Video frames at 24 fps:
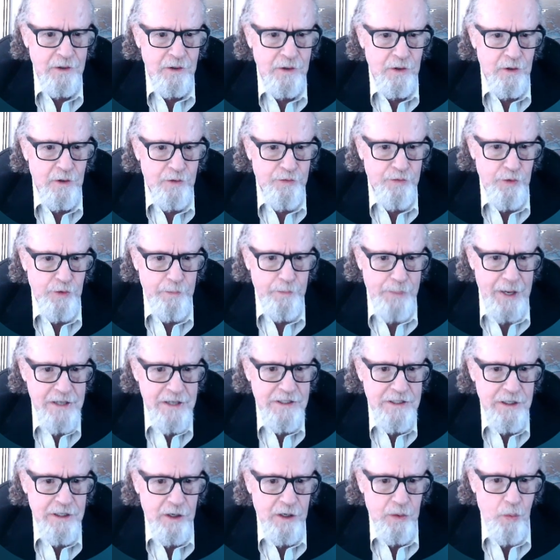for
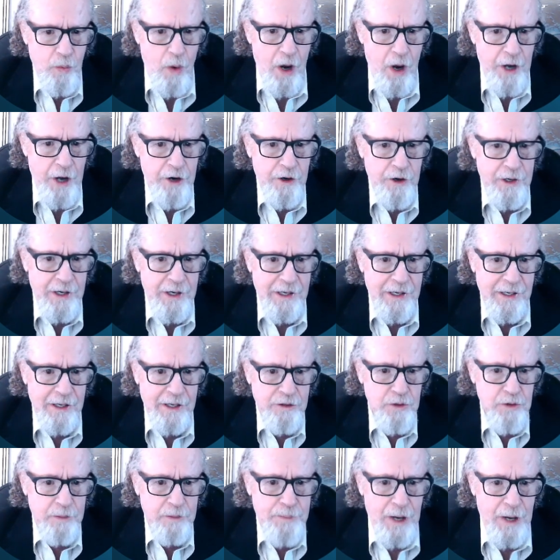baseload water and
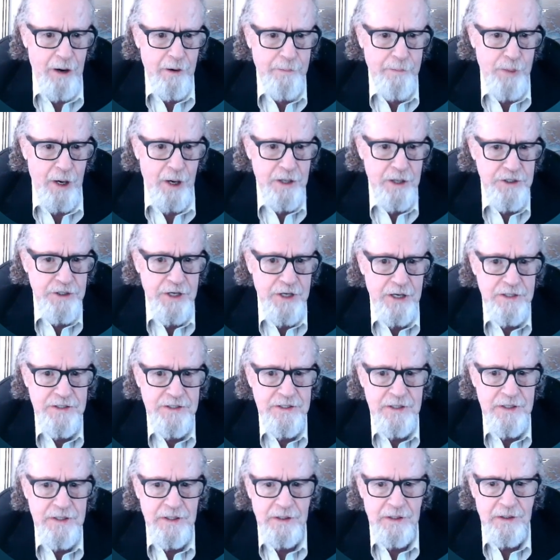electric power
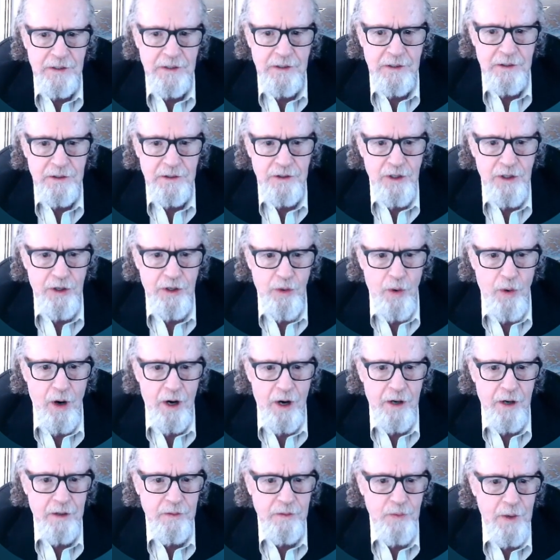projects. Go to
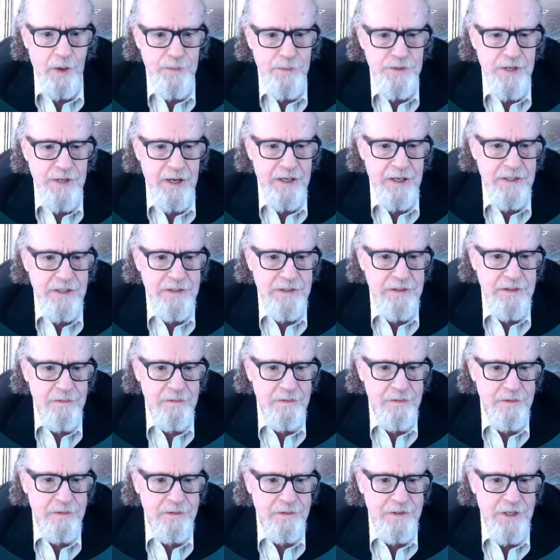our website at
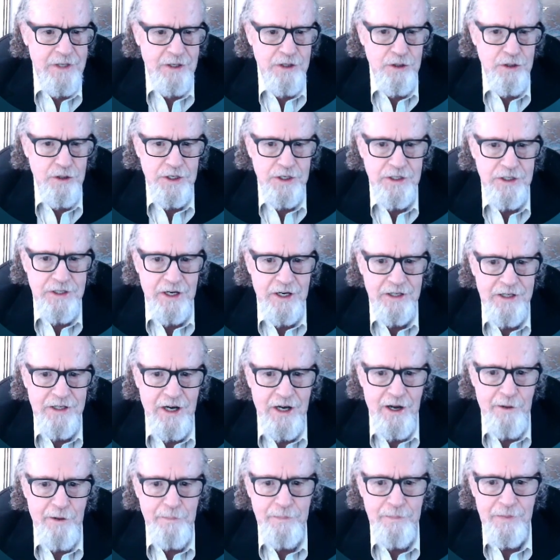
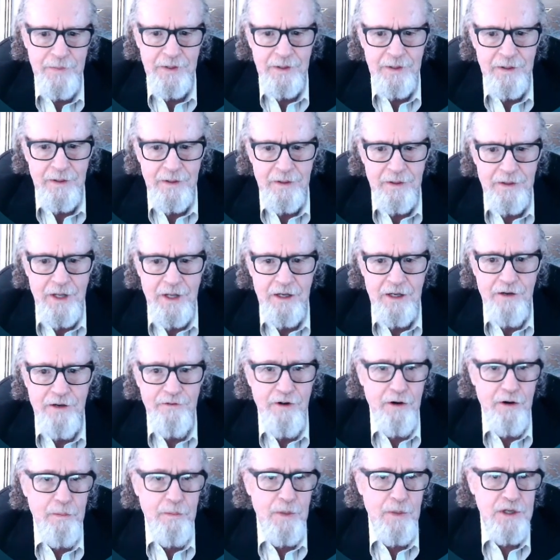delugeinc.com. Thank you
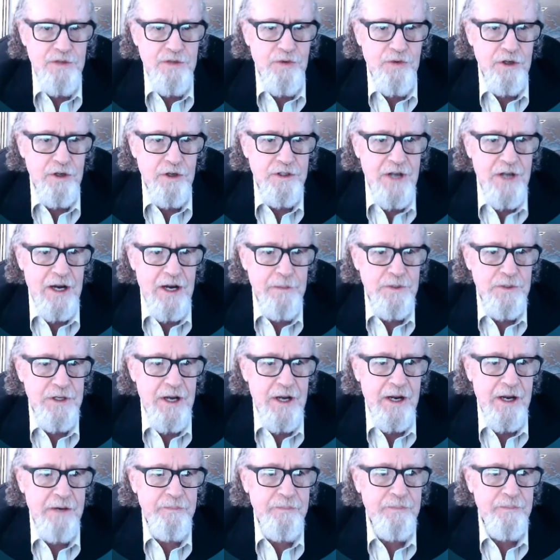very much for your time today.